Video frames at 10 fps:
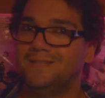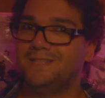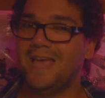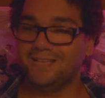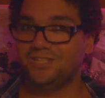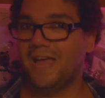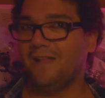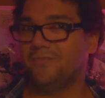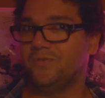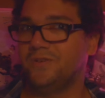text
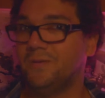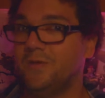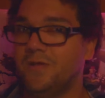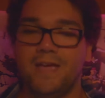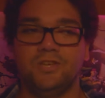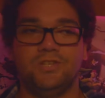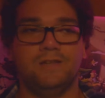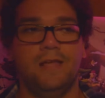chat for communication,